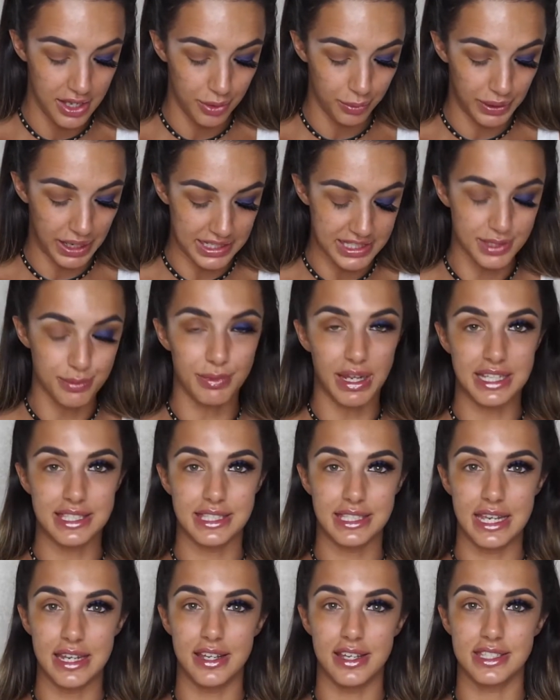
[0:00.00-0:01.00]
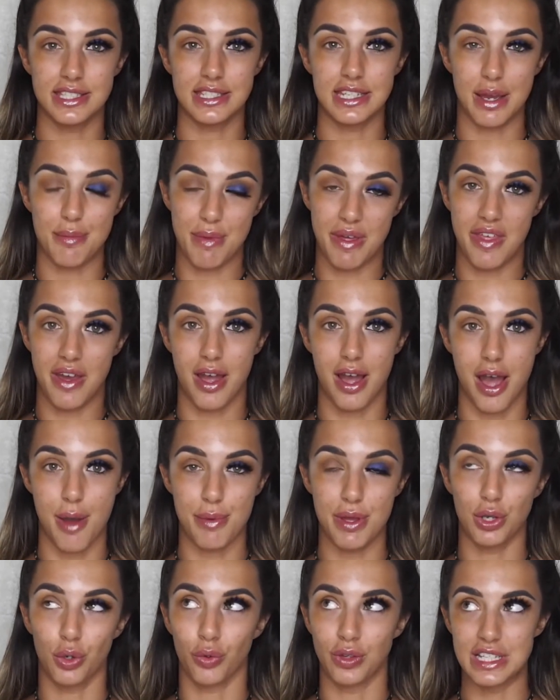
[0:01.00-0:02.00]
We had some nice dinners and down by the harbour
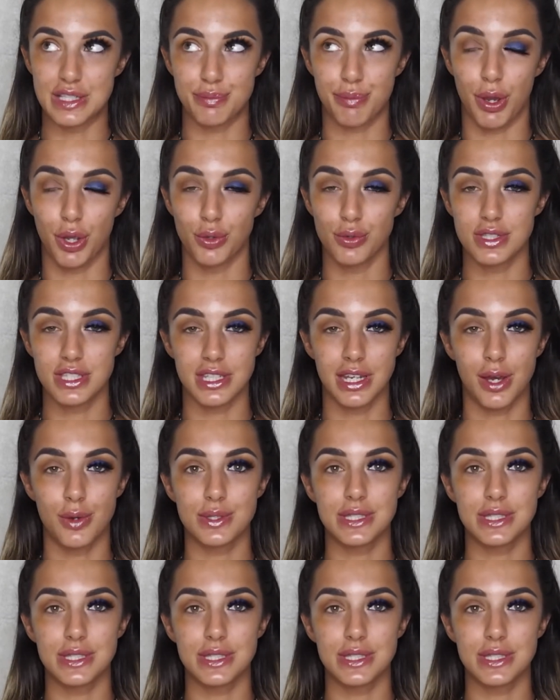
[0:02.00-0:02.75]
and all these boats, and I